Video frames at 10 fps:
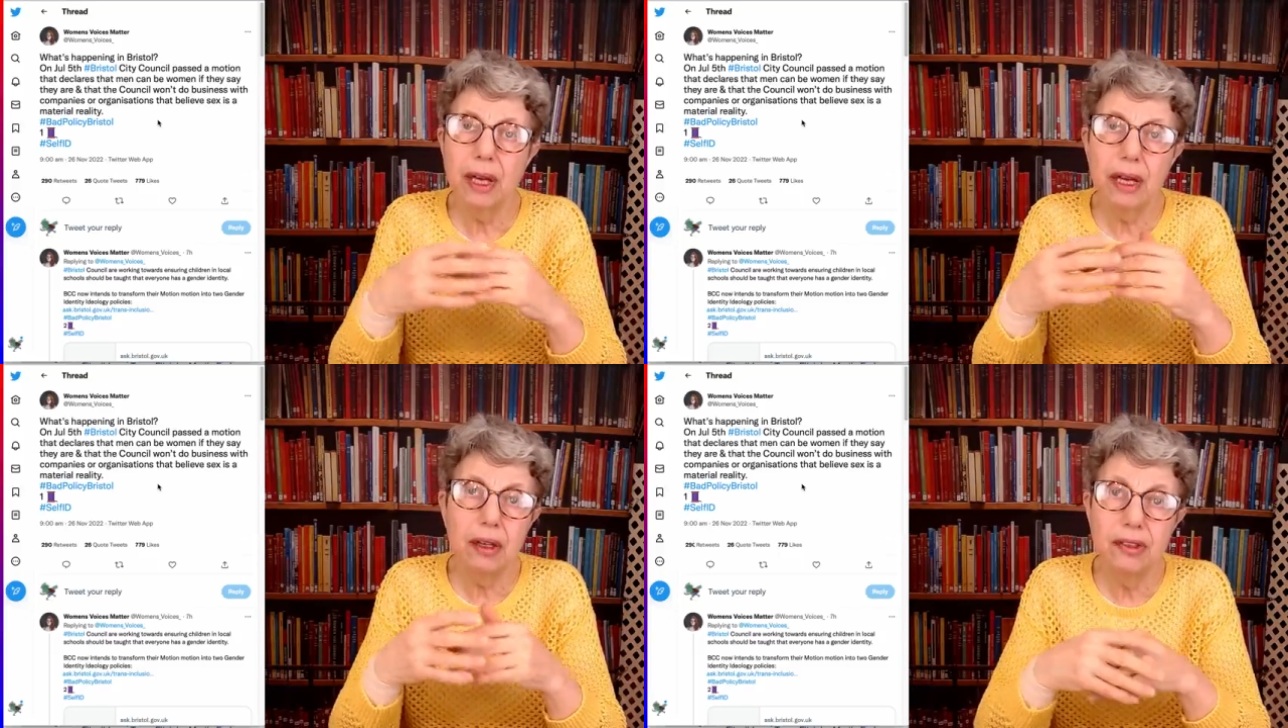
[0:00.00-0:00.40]

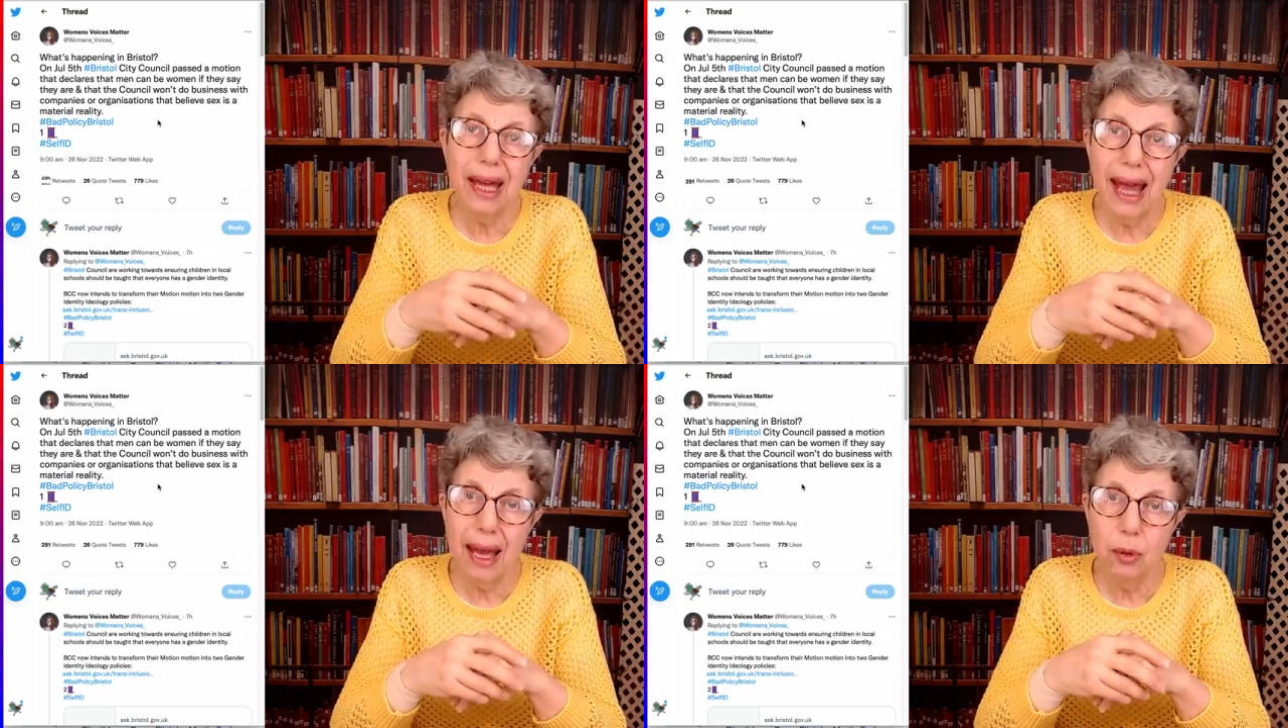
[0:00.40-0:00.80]
They're going
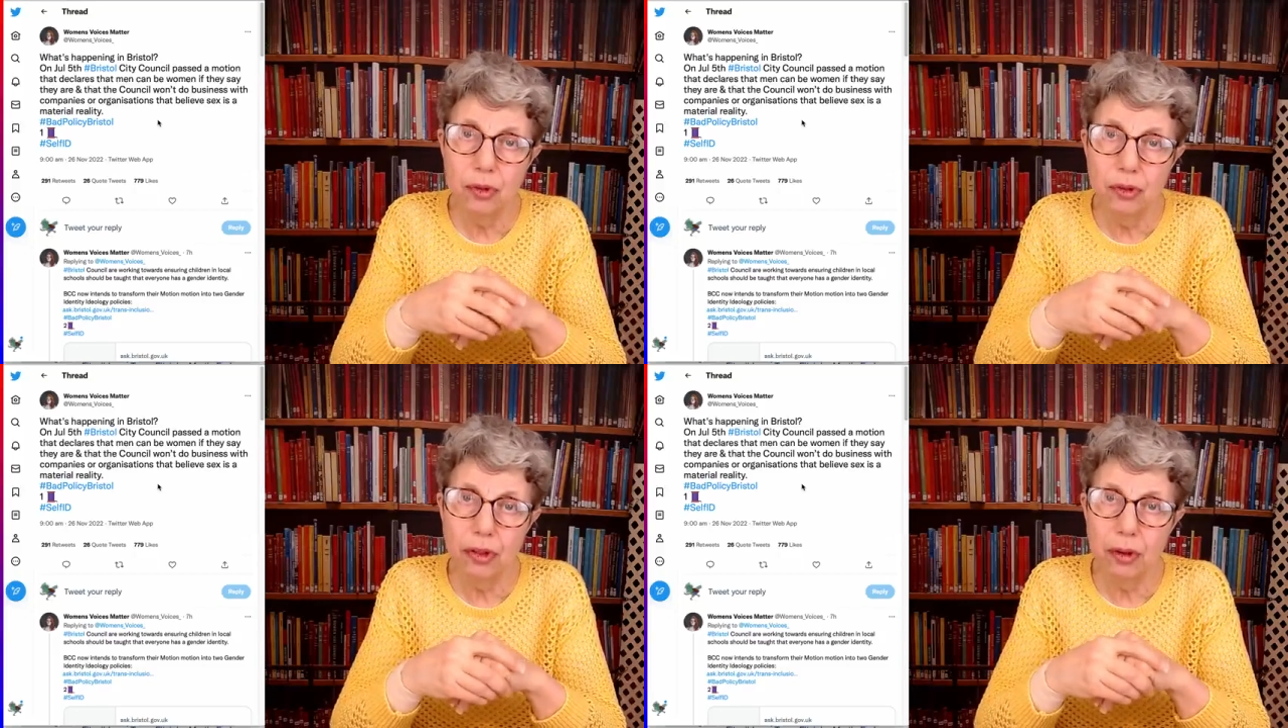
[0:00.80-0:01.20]
to
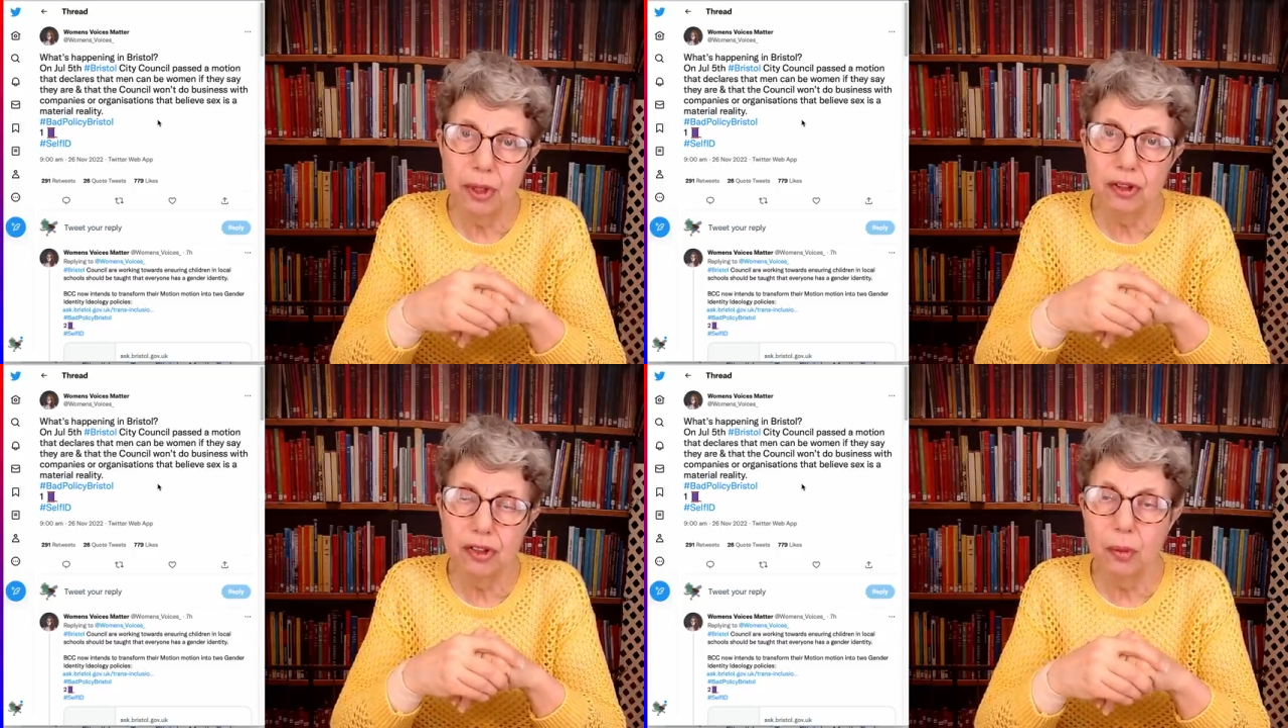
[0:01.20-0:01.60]
hound them
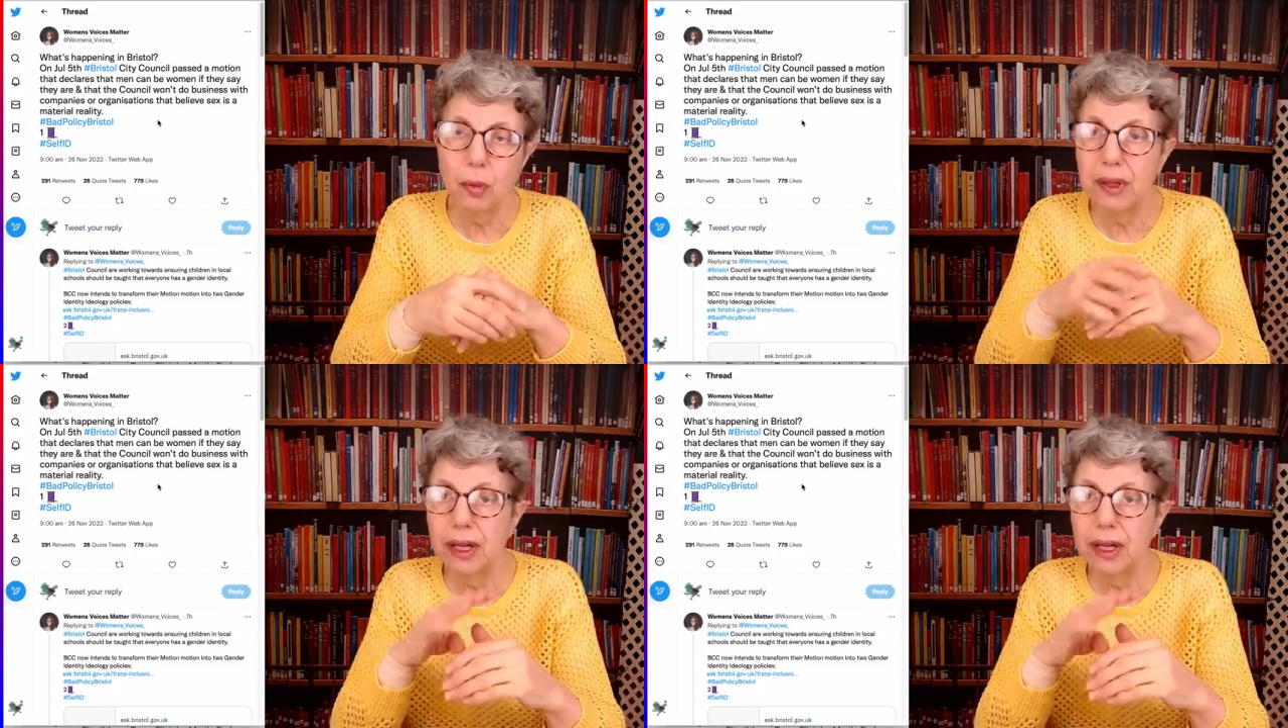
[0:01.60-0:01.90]
in some way.